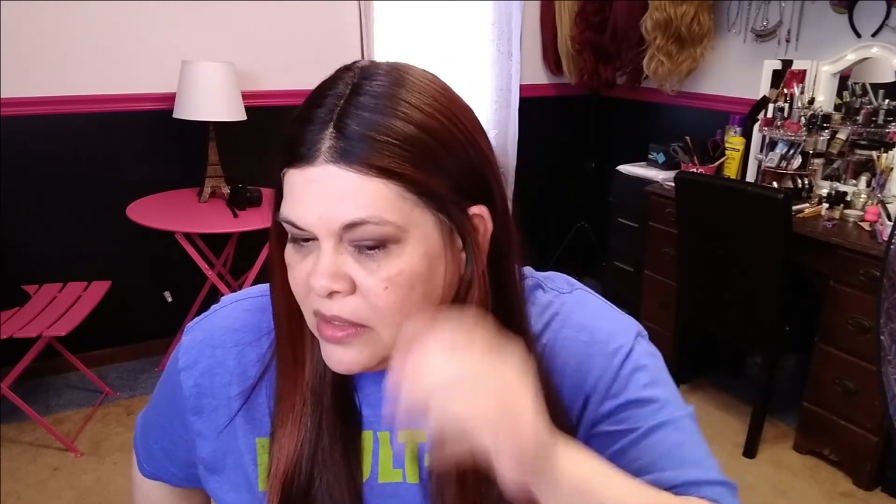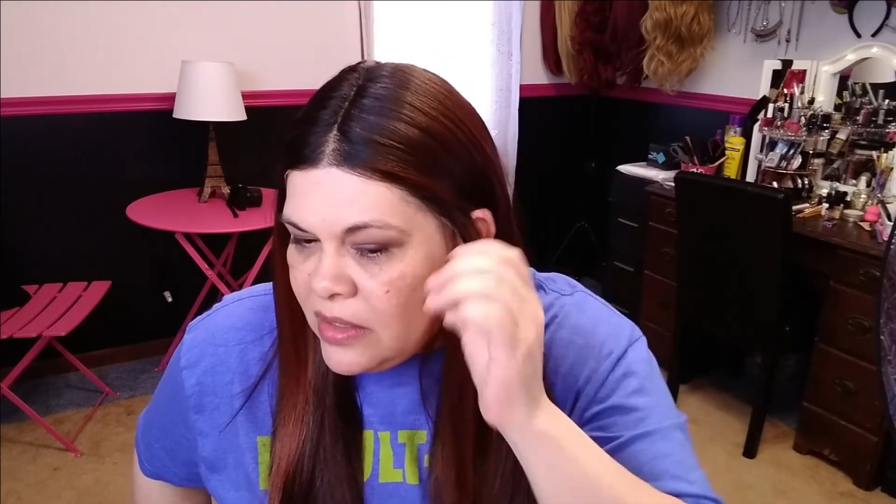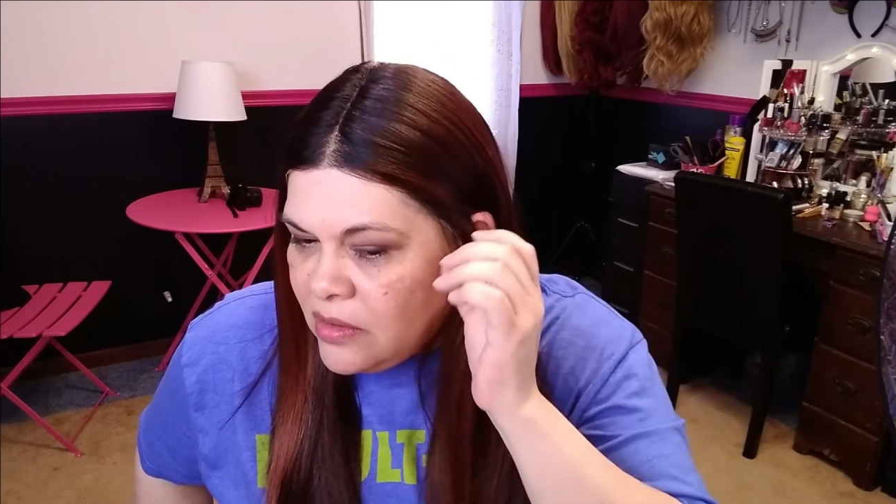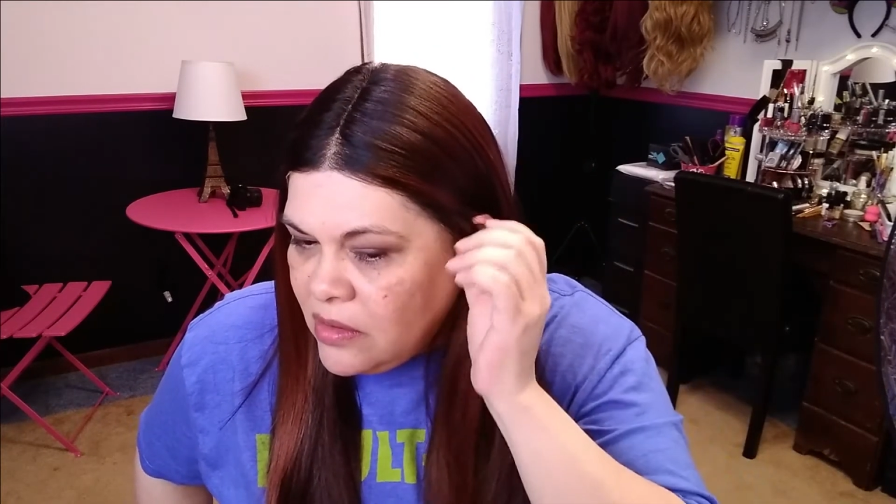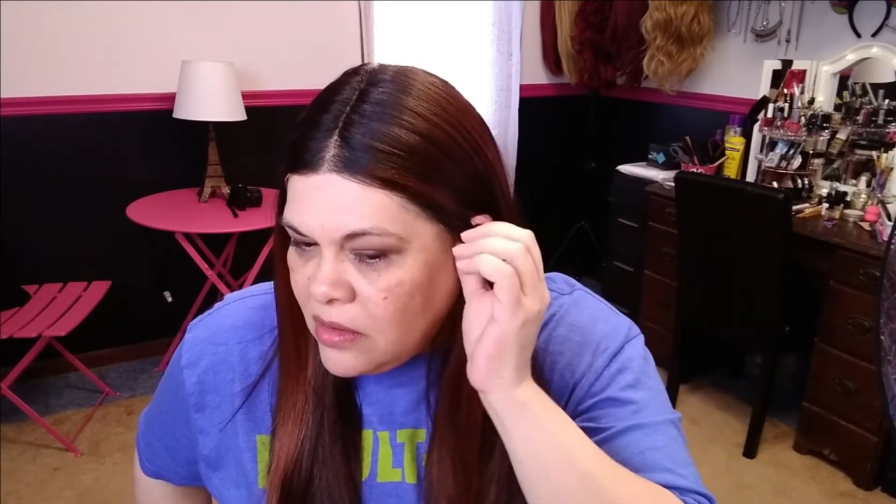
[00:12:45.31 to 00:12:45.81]

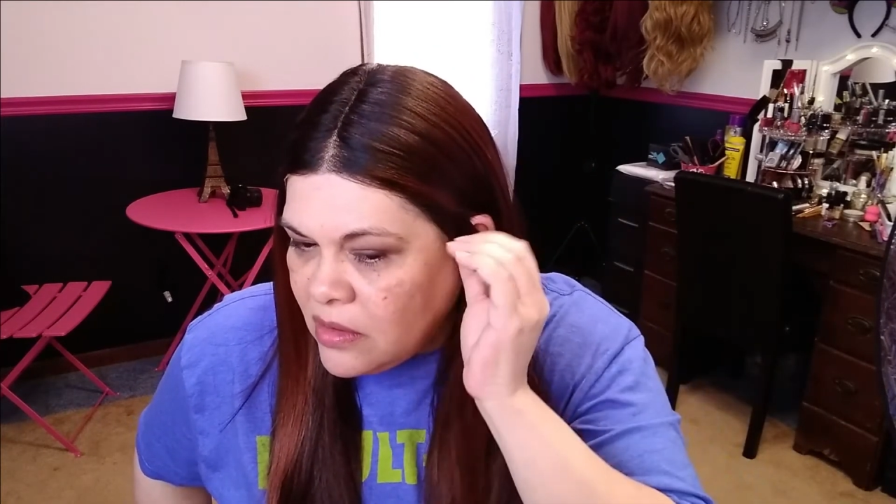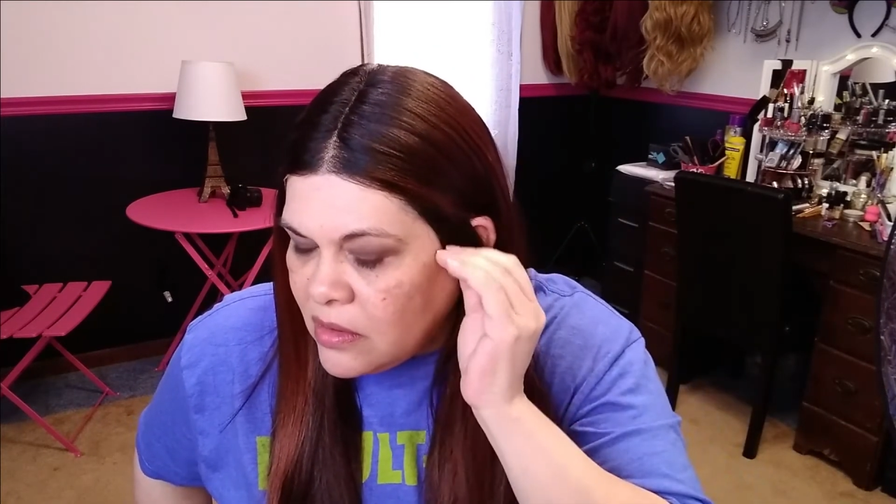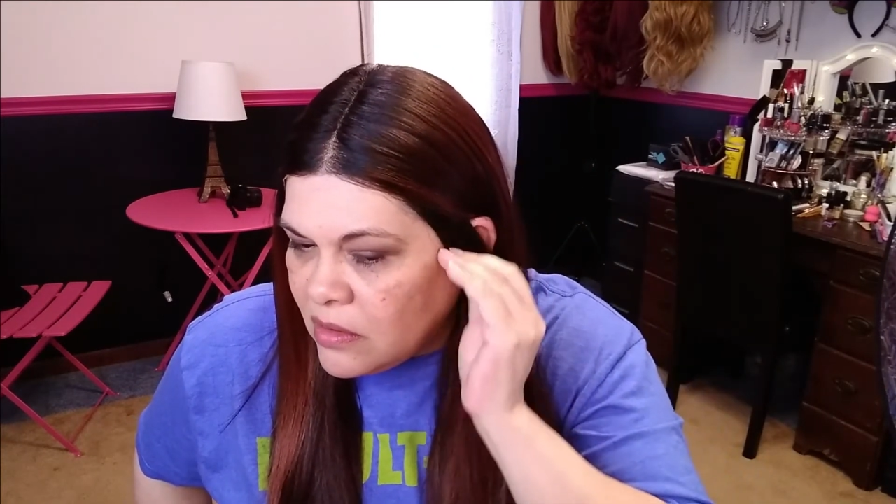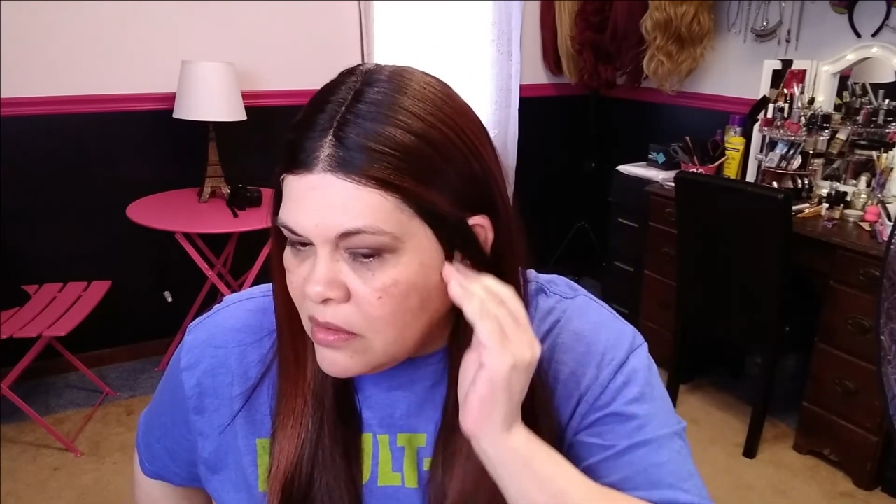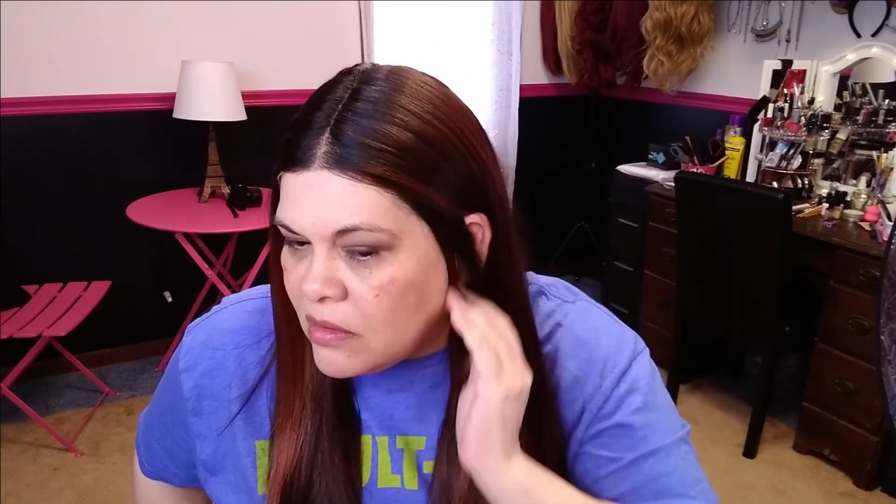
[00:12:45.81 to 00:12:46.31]
little,
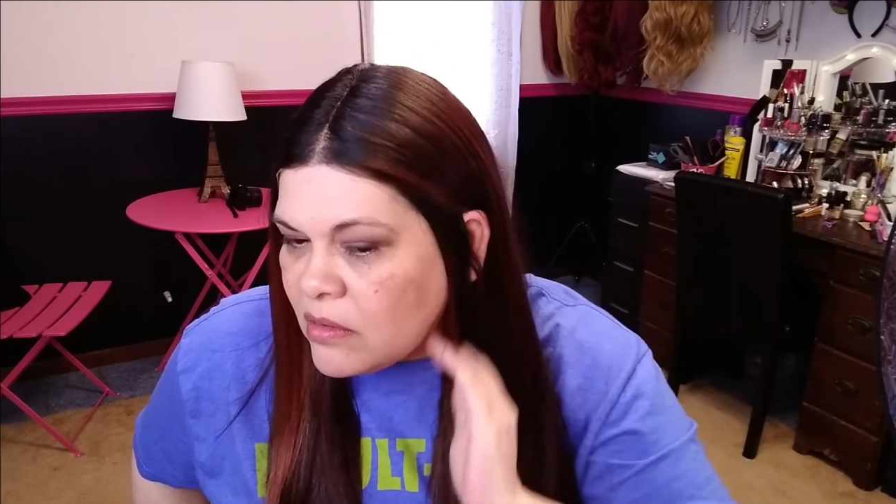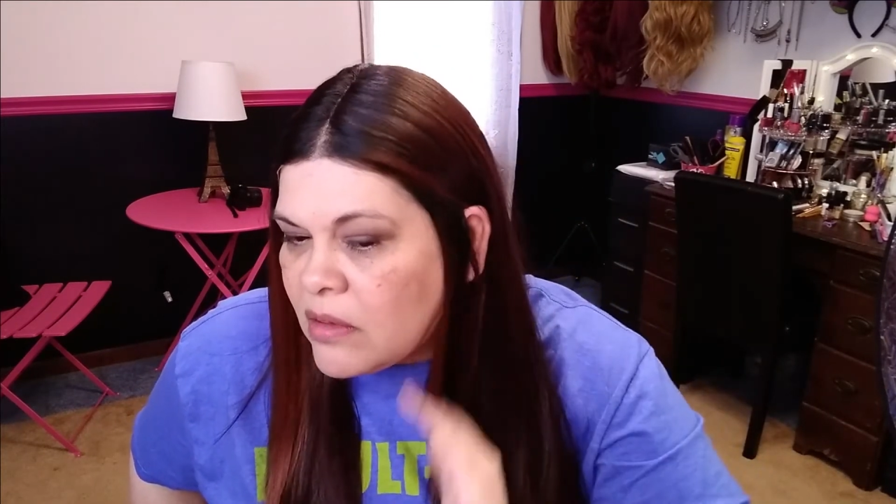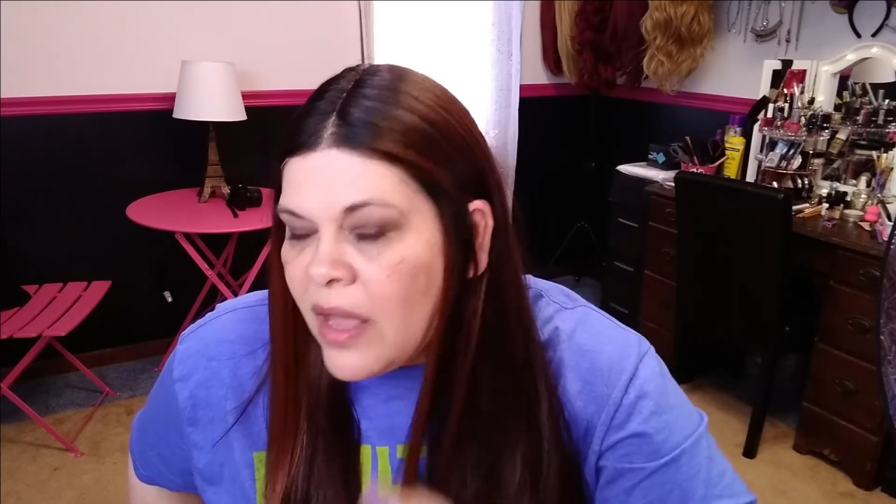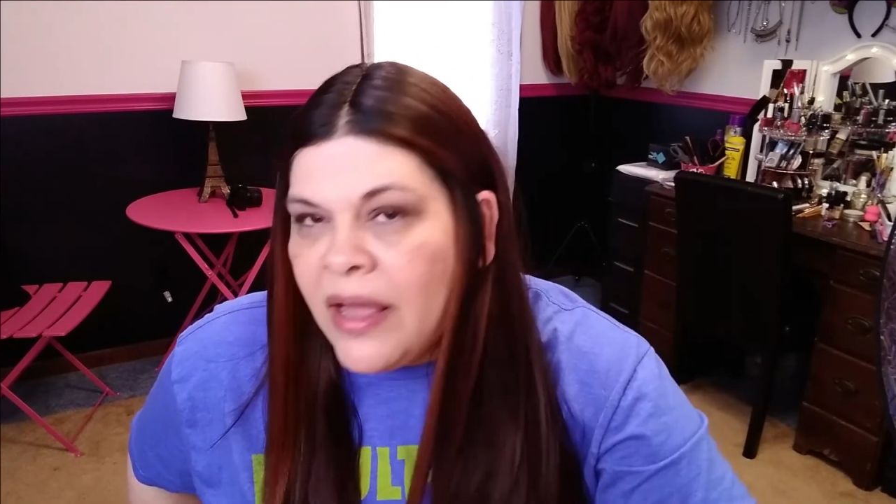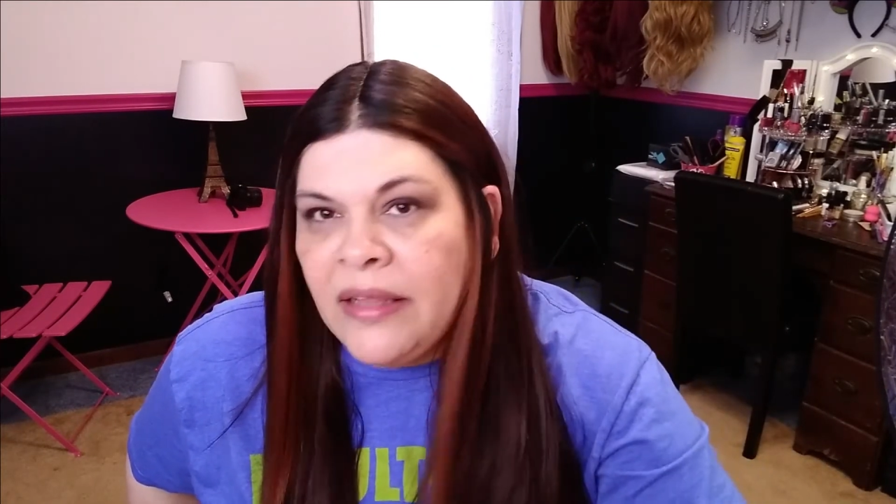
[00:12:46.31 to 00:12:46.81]

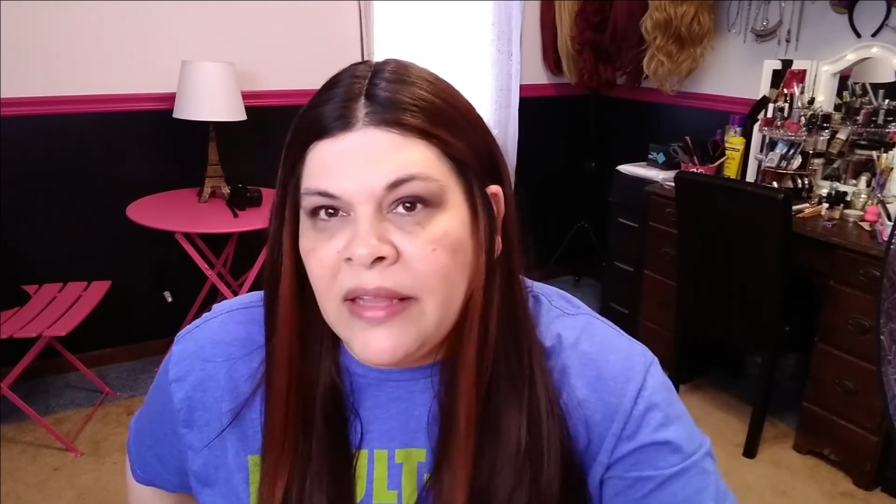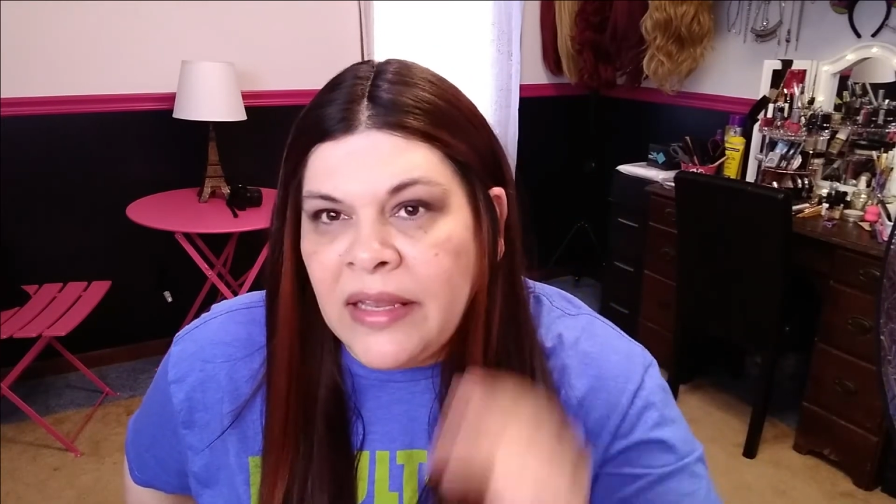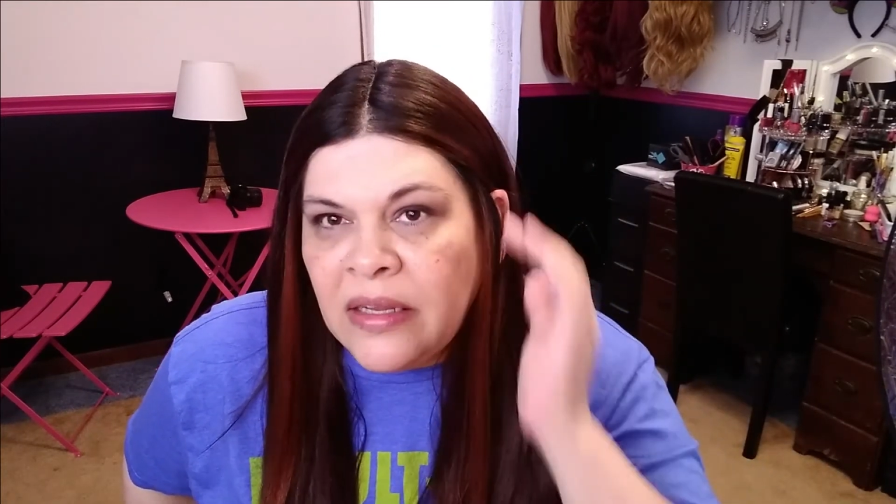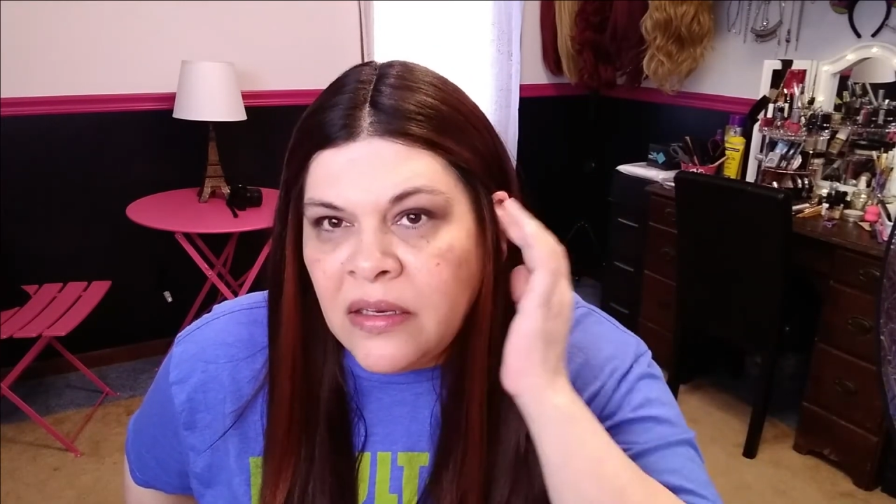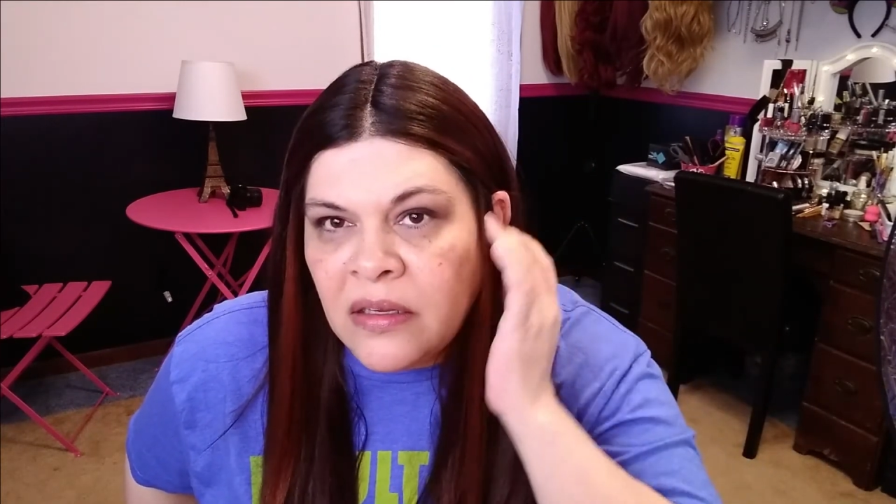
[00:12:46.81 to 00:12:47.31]

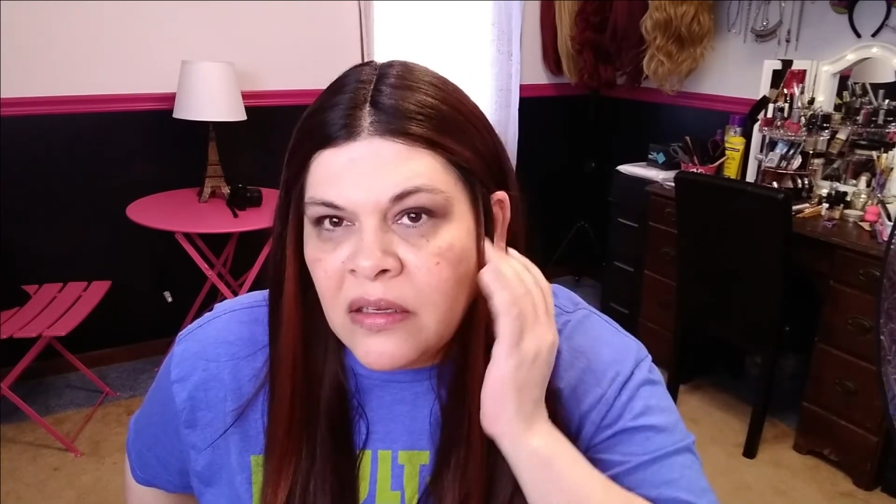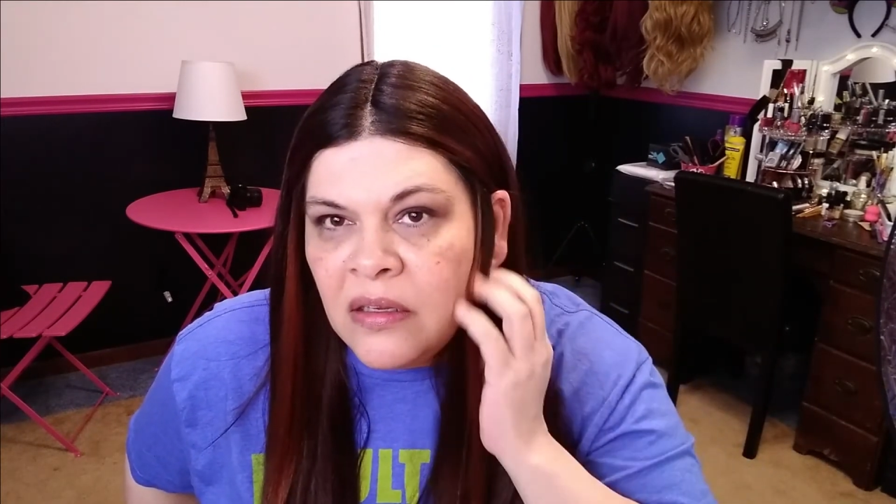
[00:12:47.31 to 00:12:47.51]
highlighted.